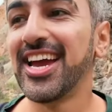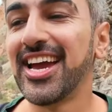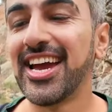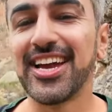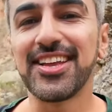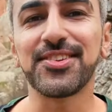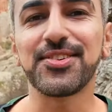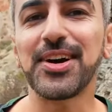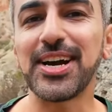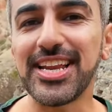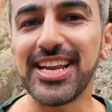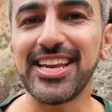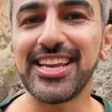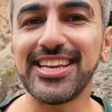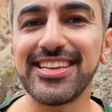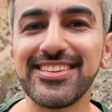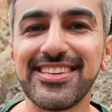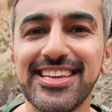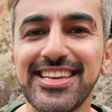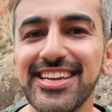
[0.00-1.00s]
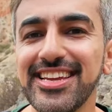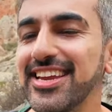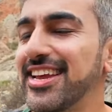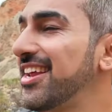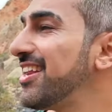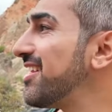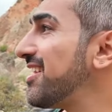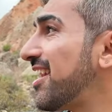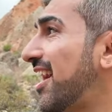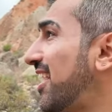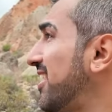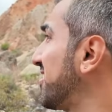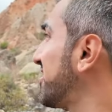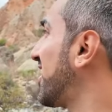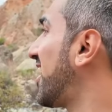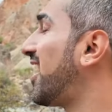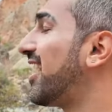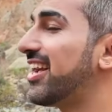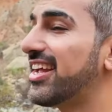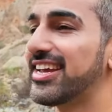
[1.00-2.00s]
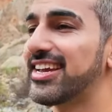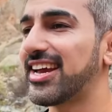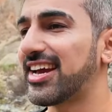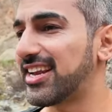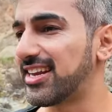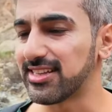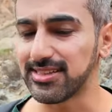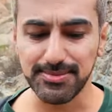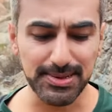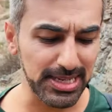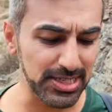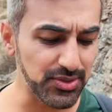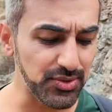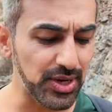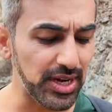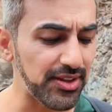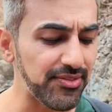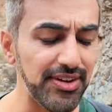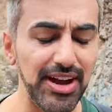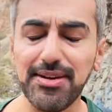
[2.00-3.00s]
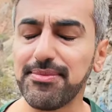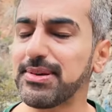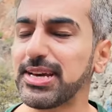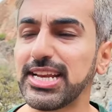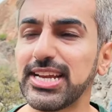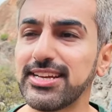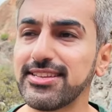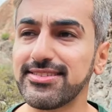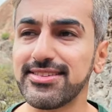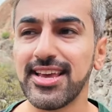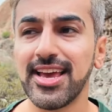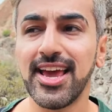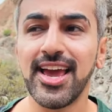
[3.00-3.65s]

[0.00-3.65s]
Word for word: It's quite an easy, nice hike, and it's about twenty-five minutes.